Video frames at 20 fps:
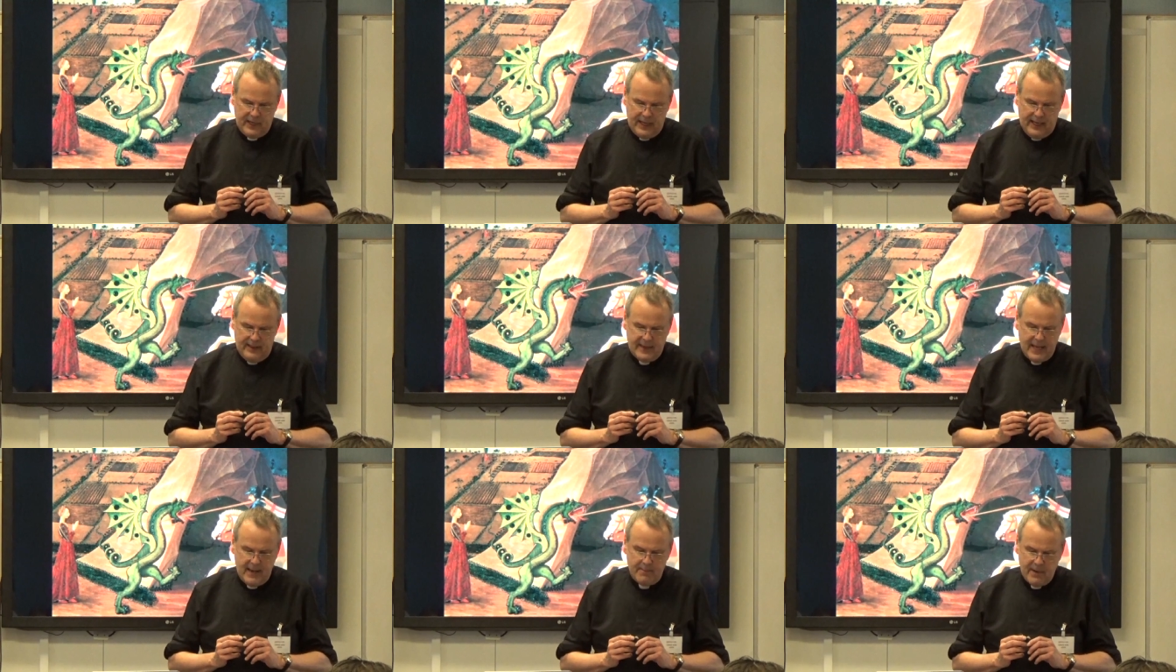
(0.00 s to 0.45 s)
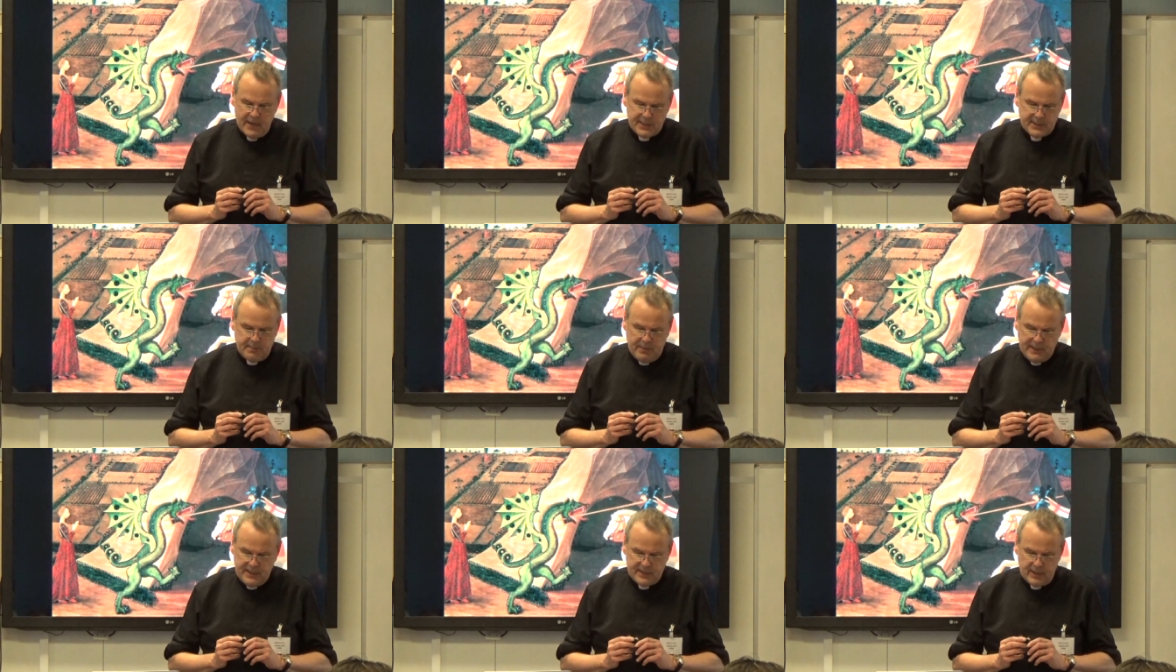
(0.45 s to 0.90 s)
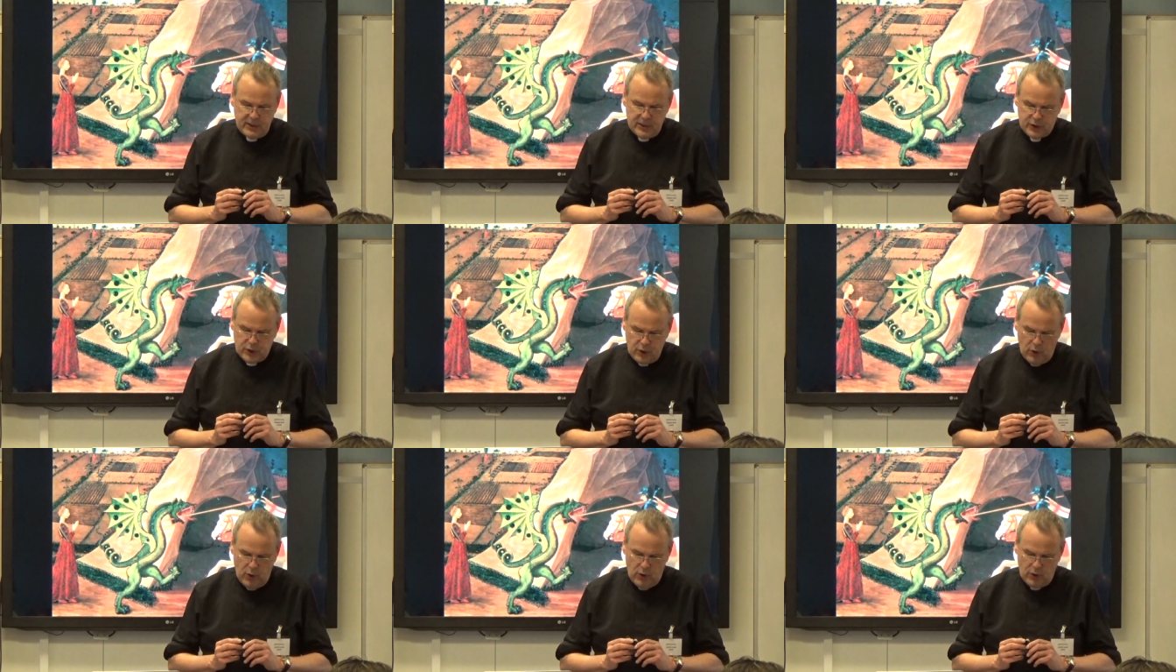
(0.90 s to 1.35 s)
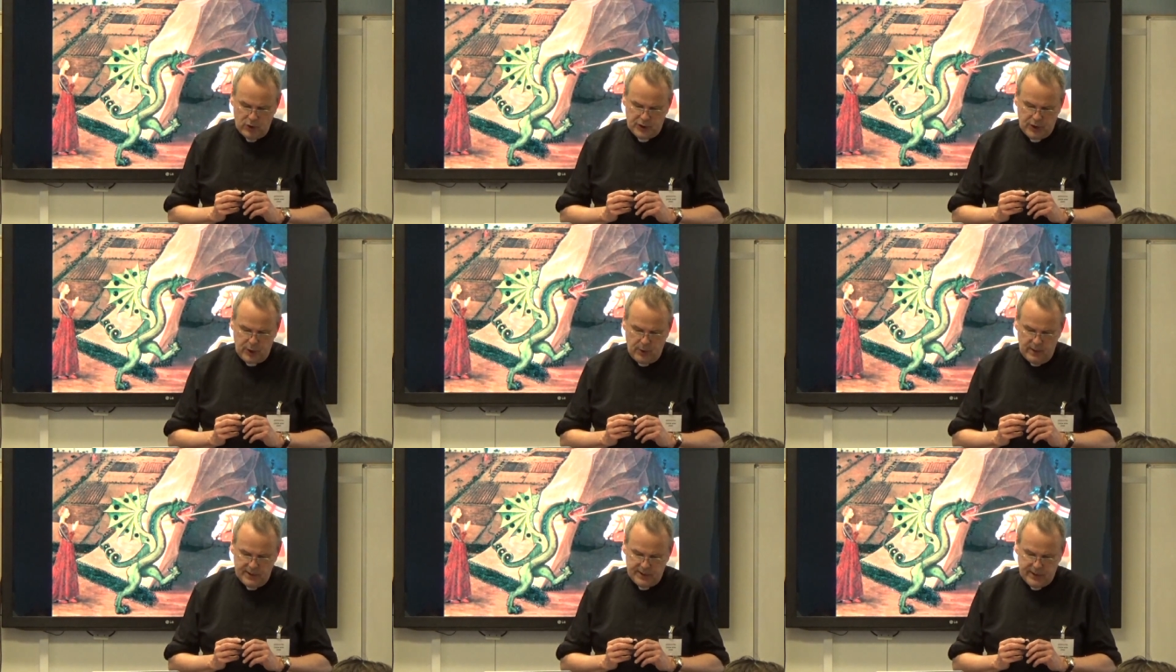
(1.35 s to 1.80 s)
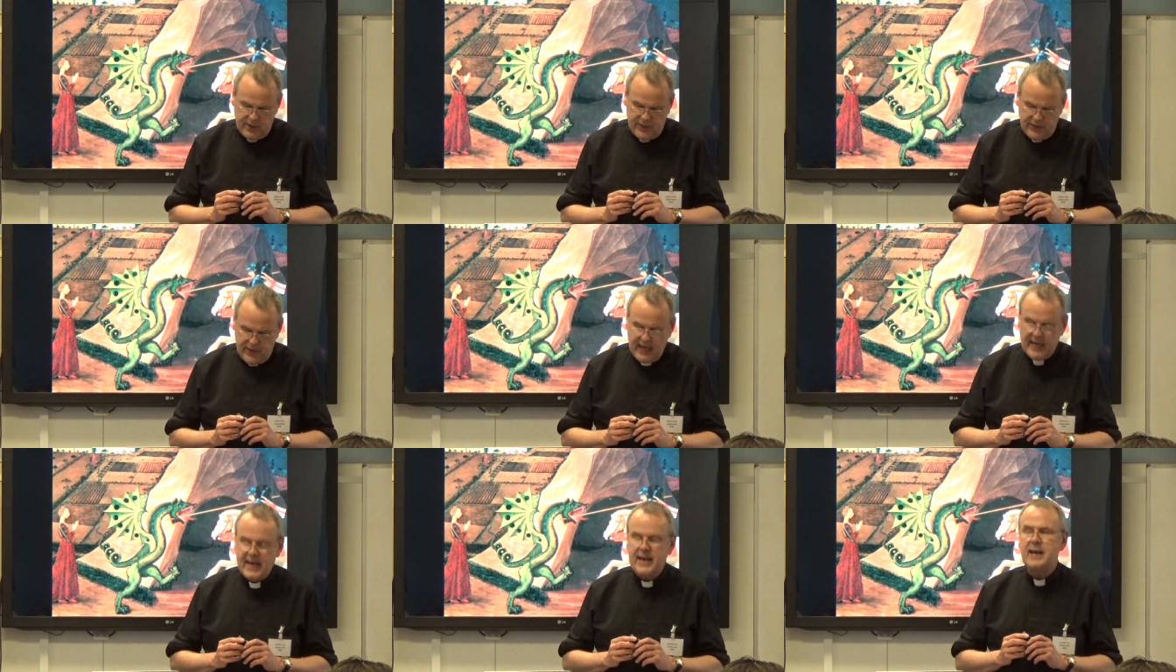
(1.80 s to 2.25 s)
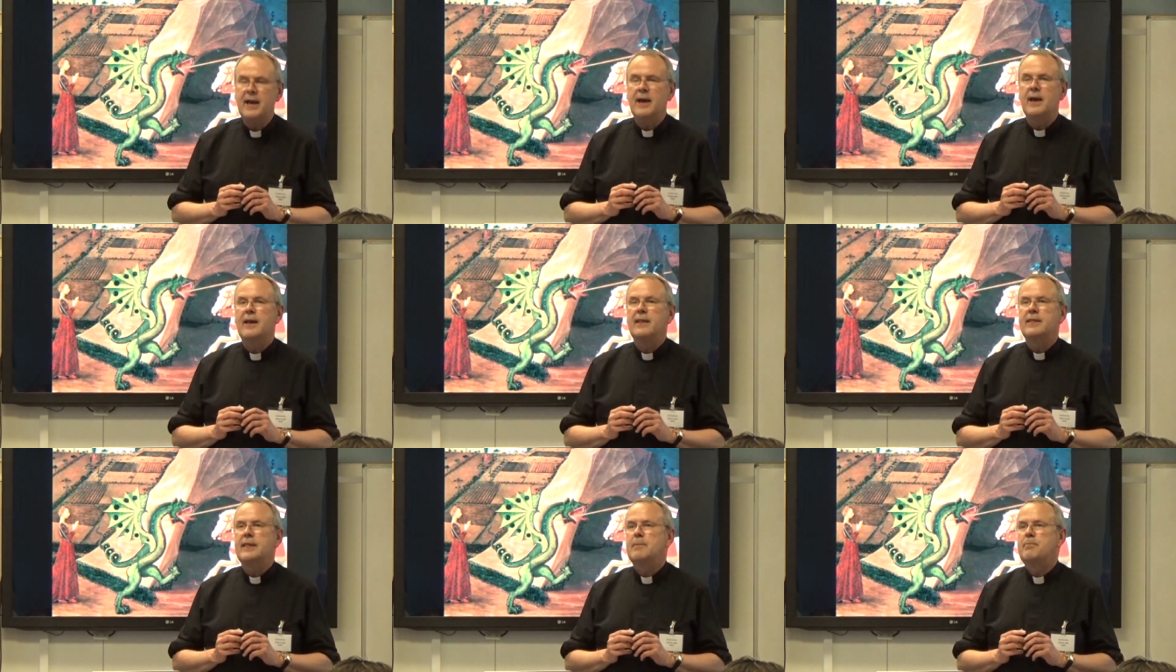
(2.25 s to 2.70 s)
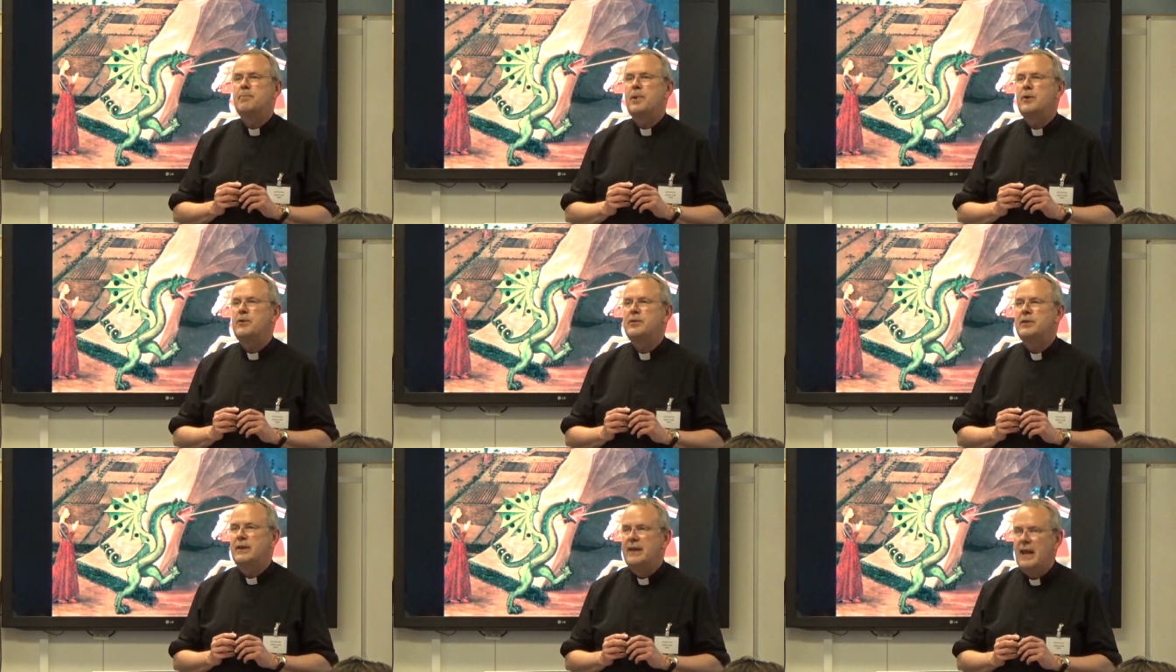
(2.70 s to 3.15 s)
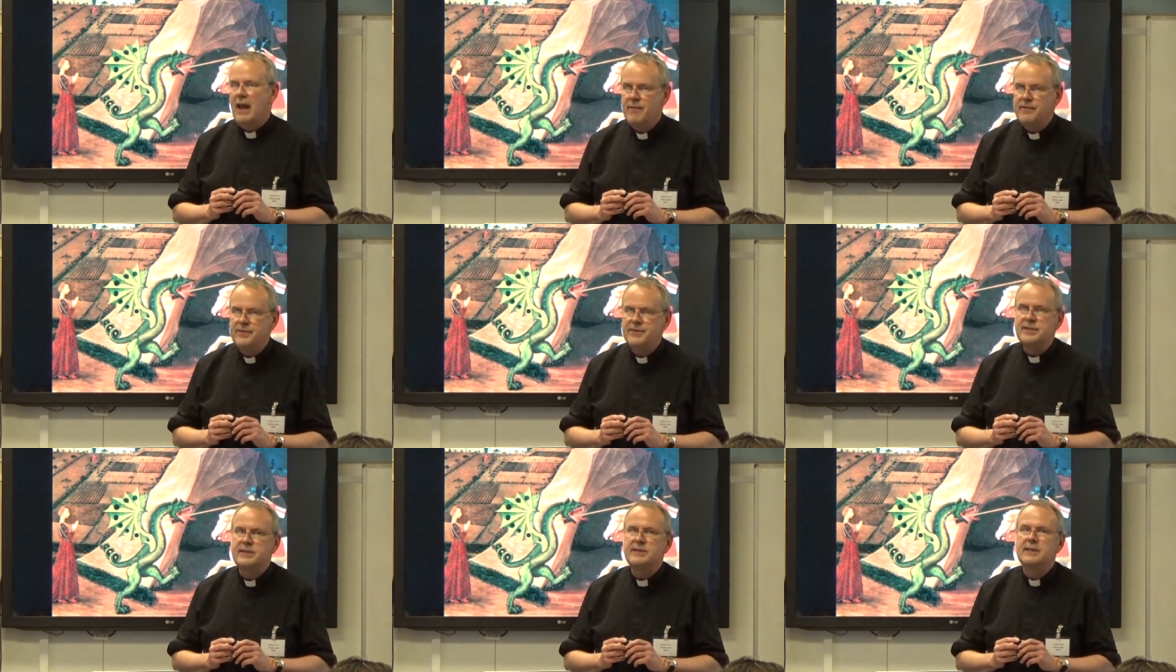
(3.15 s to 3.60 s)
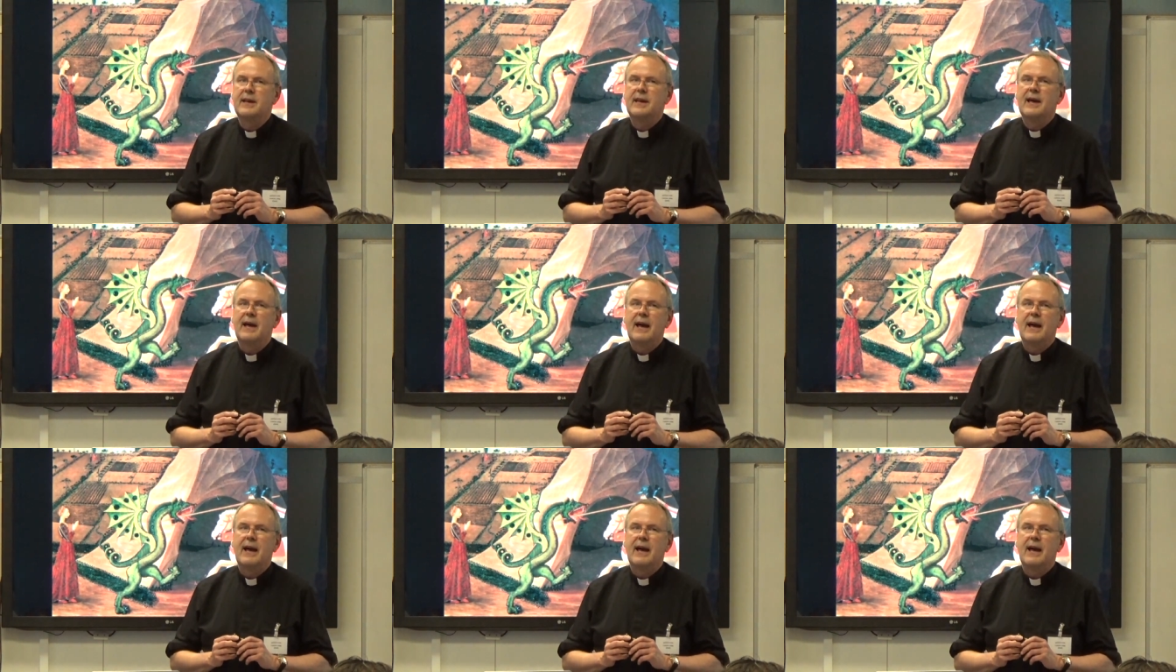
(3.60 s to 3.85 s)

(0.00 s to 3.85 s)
And there must be St. George, who is a thing that both loves